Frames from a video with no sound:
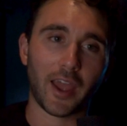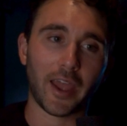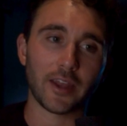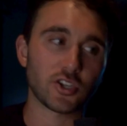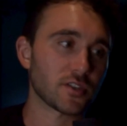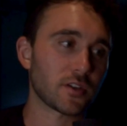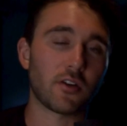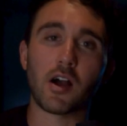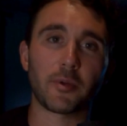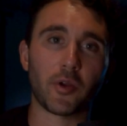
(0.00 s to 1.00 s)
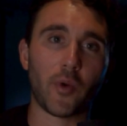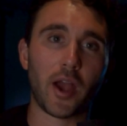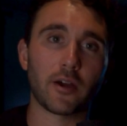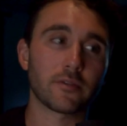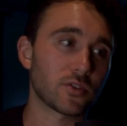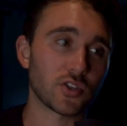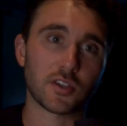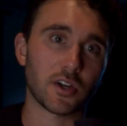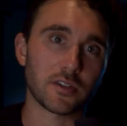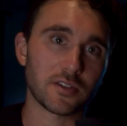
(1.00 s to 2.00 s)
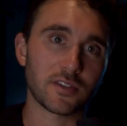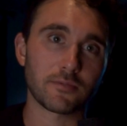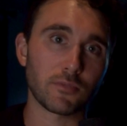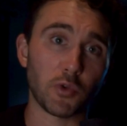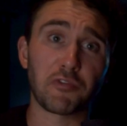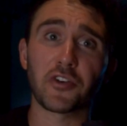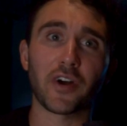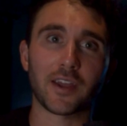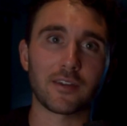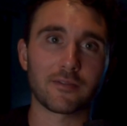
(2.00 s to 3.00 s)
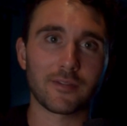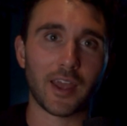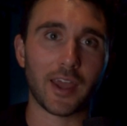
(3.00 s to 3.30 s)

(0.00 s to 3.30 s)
and just climbing around just because you feel like it.